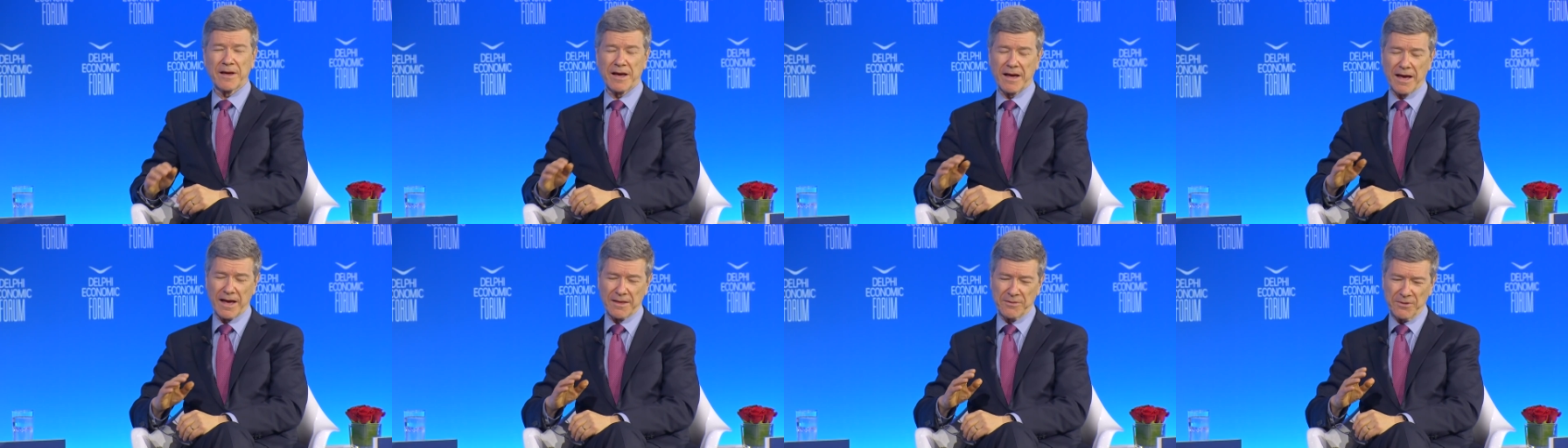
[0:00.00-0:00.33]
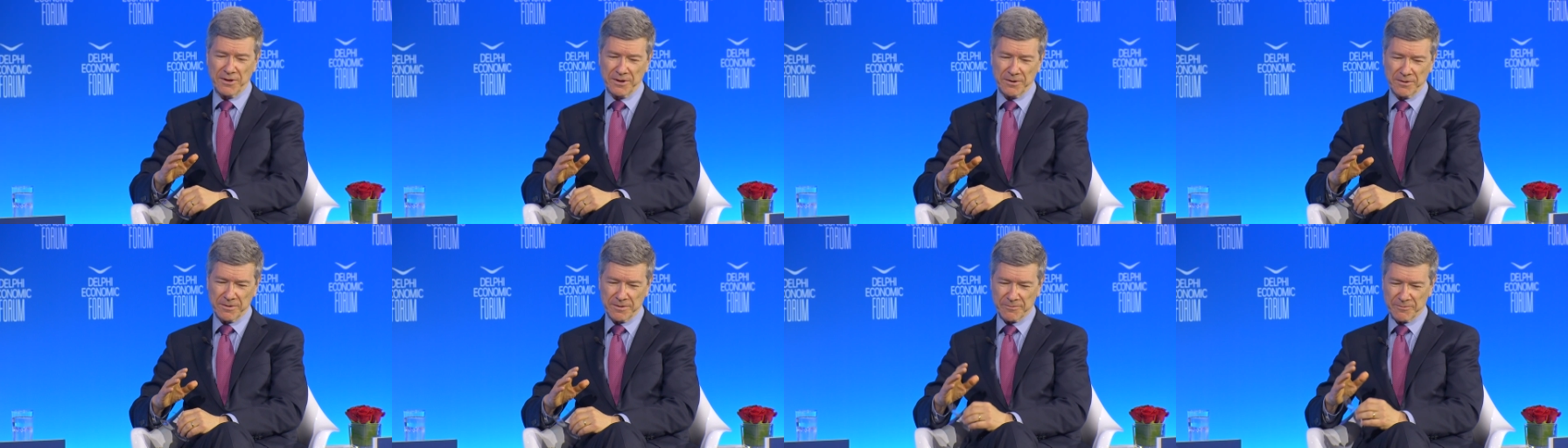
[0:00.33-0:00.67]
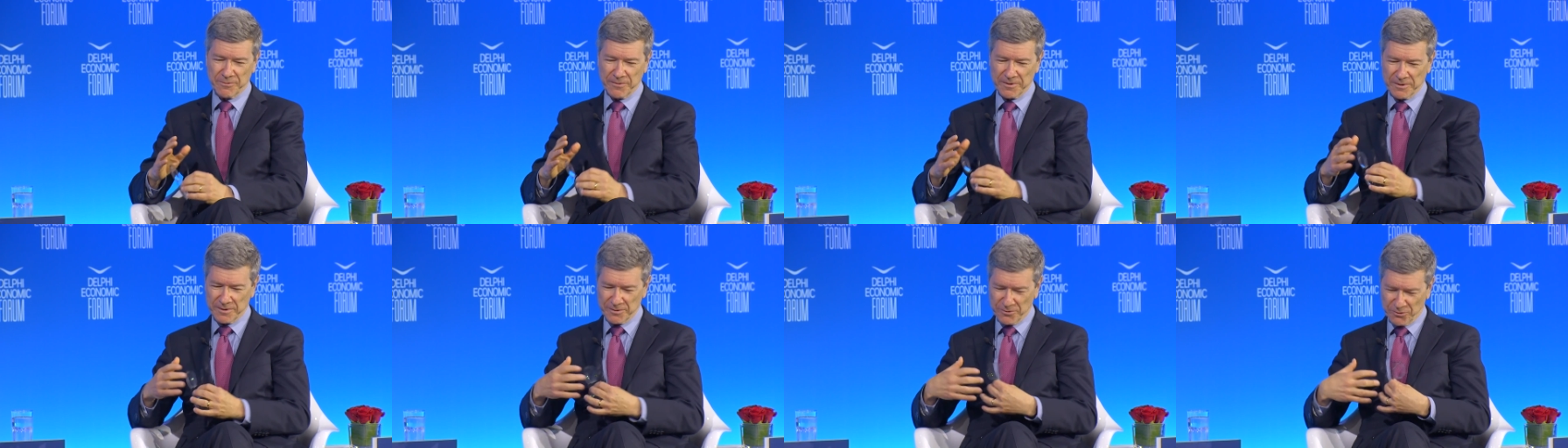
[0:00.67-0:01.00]
I think
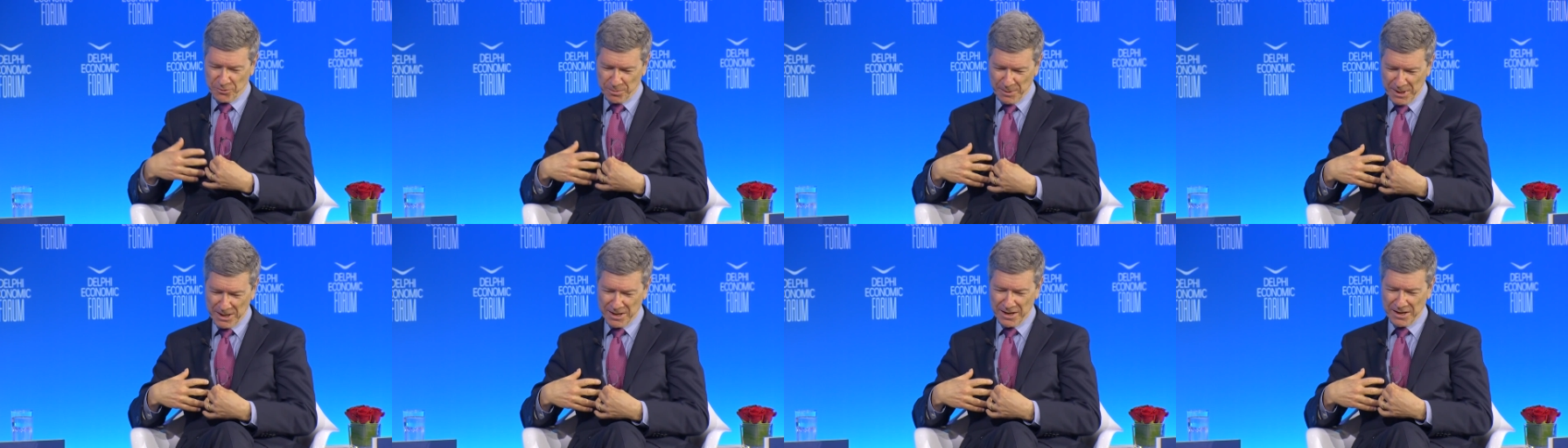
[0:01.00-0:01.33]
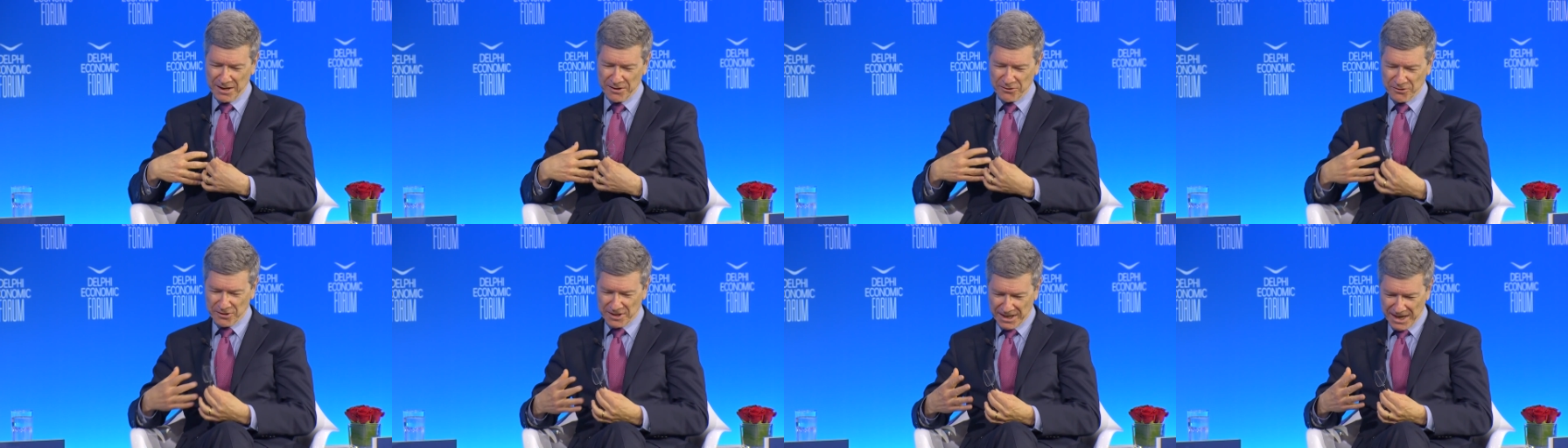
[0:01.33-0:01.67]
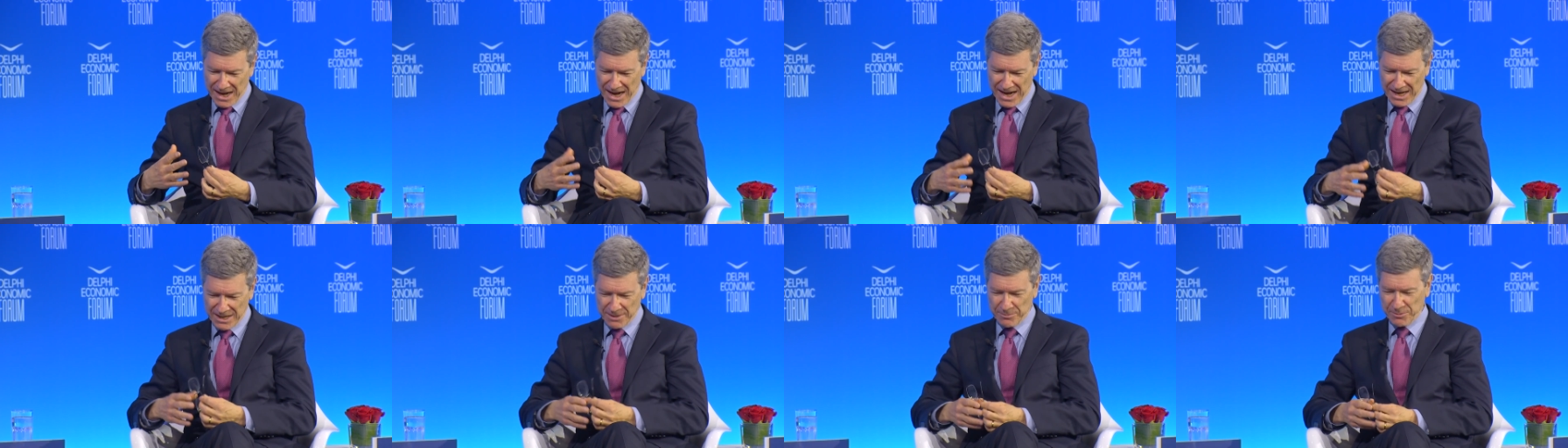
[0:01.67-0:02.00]
speaking as an
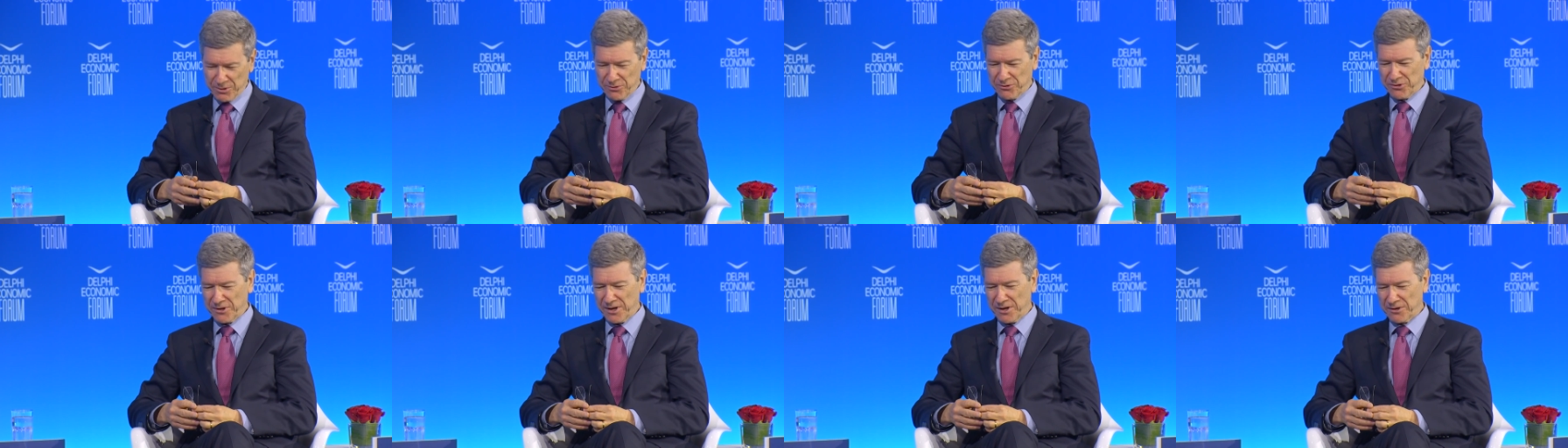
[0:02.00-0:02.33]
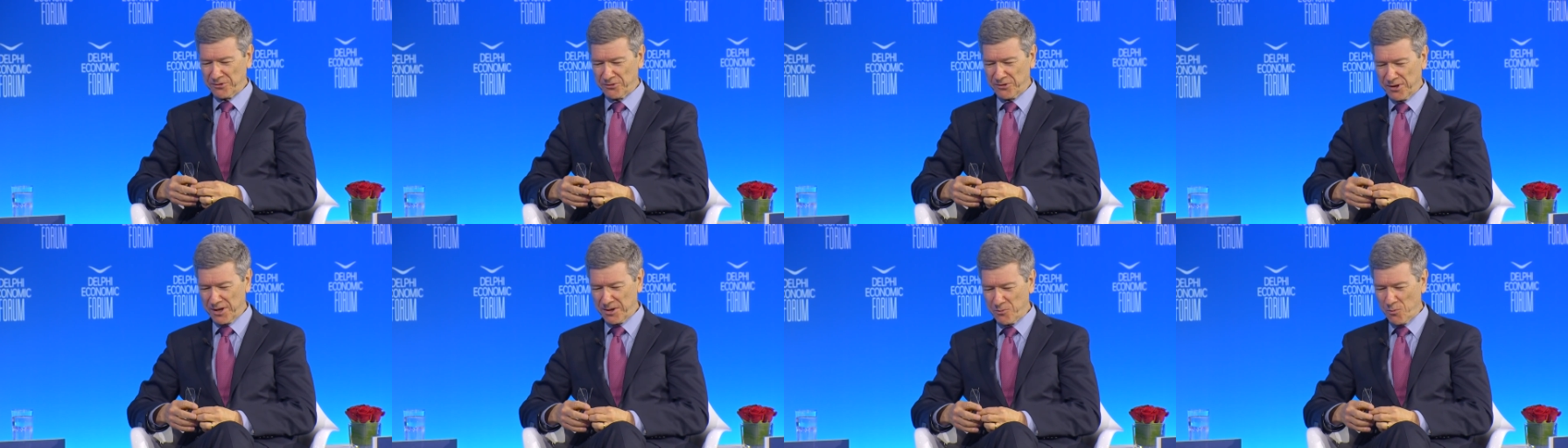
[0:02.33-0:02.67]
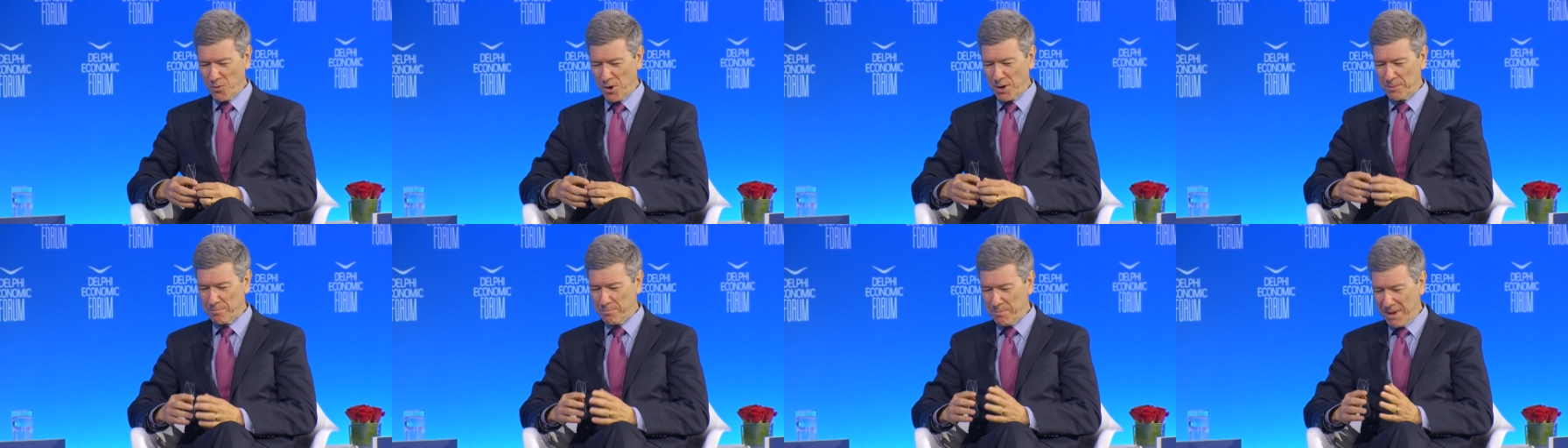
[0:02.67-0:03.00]
economist, I'll say
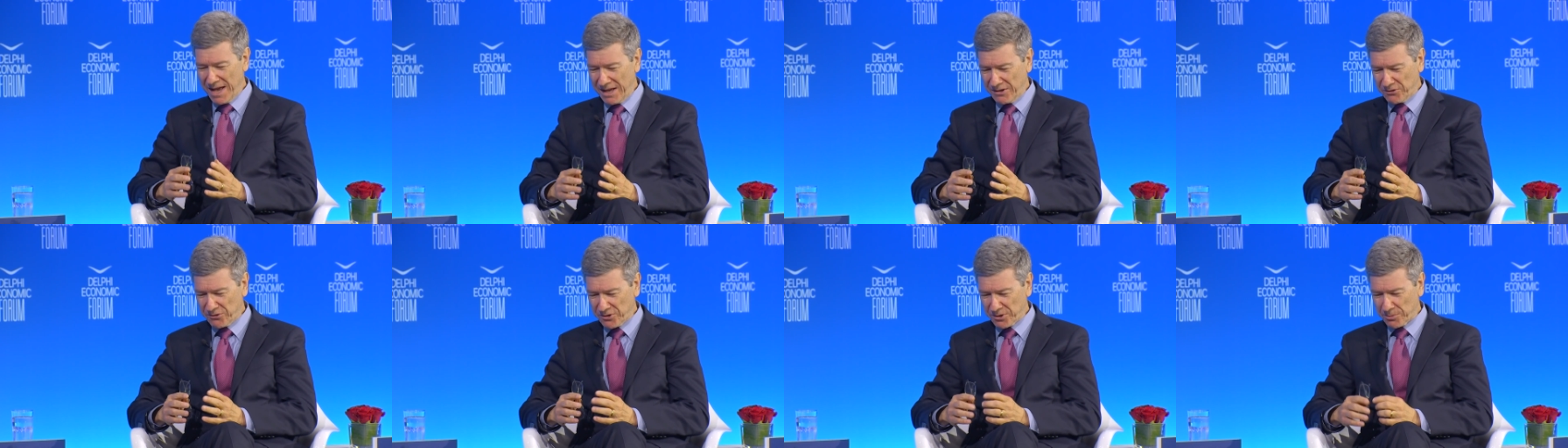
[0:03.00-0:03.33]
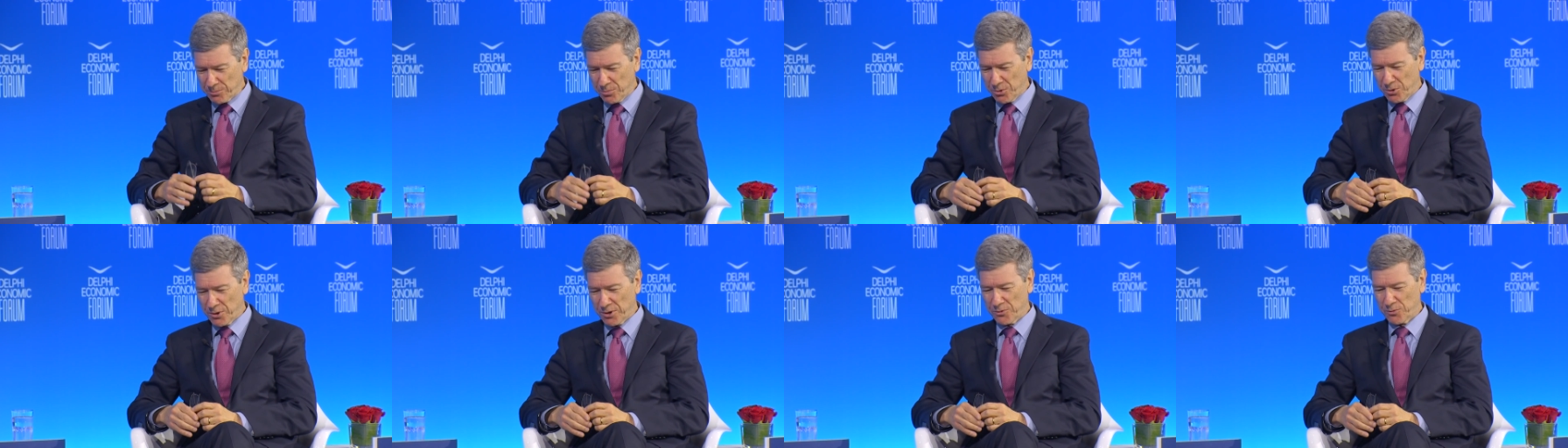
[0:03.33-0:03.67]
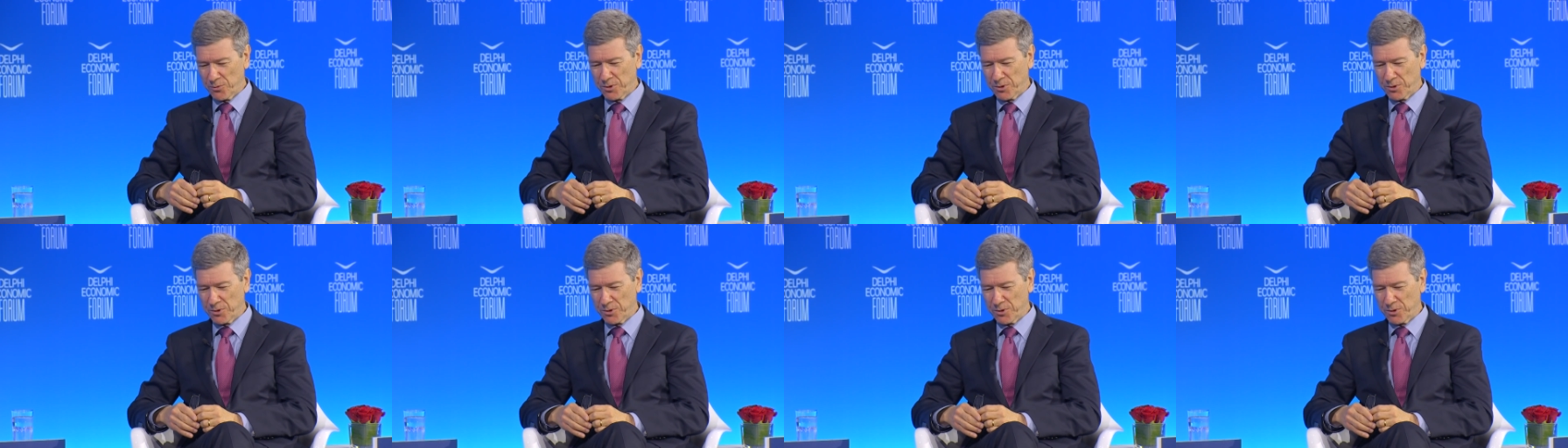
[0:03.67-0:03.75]
one basic point,